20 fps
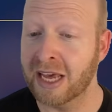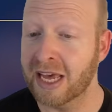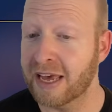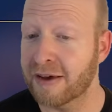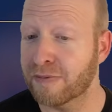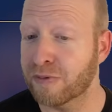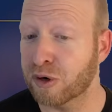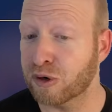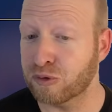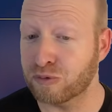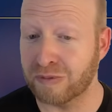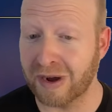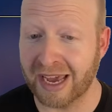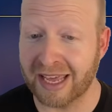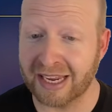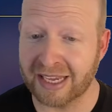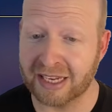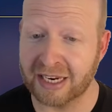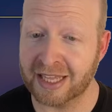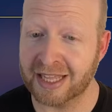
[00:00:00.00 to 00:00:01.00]
If we're
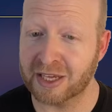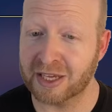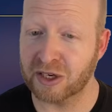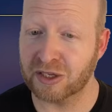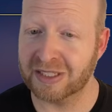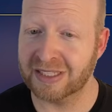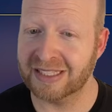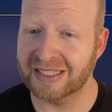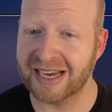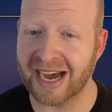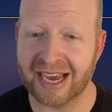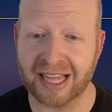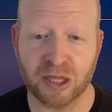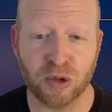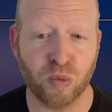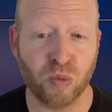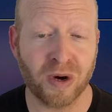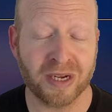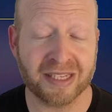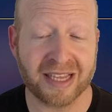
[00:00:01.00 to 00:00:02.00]
writing in a certain
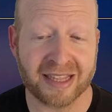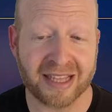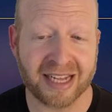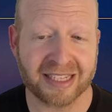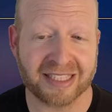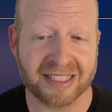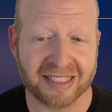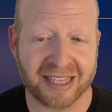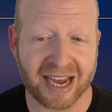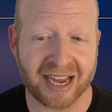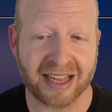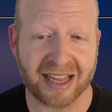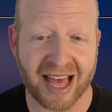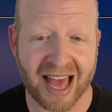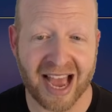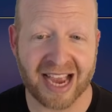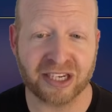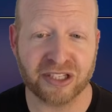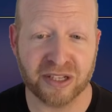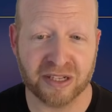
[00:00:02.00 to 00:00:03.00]
style, what does that style
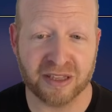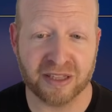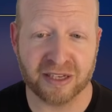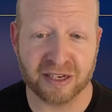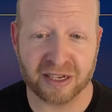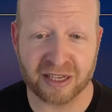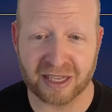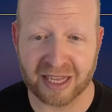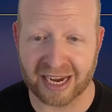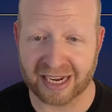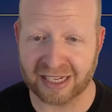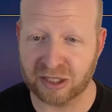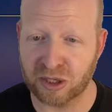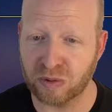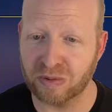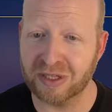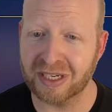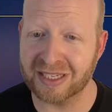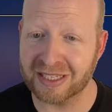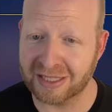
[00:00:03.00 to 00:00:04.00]
actually look like?
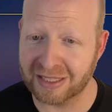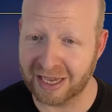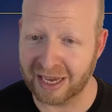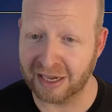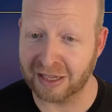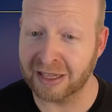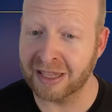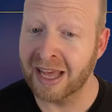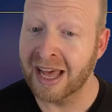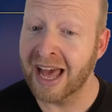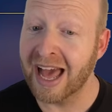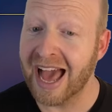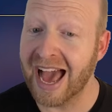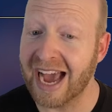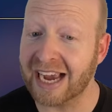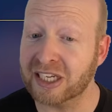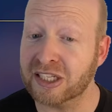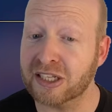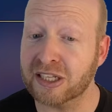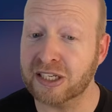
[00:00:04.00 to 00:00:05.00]
Don't just tell,
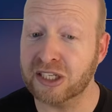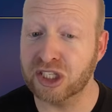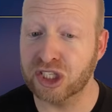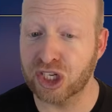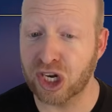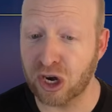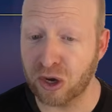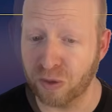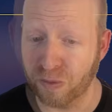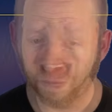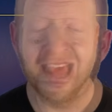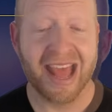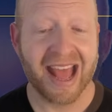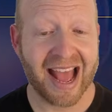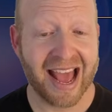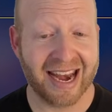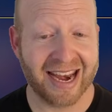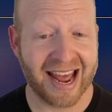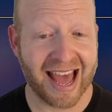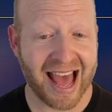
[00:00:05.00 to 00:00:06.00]
actually show.
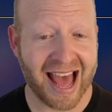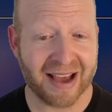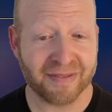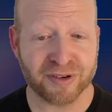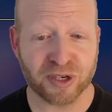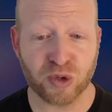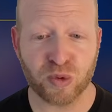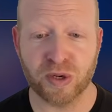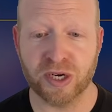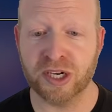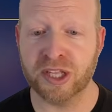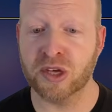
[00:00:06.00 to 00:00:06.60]
And afterwards,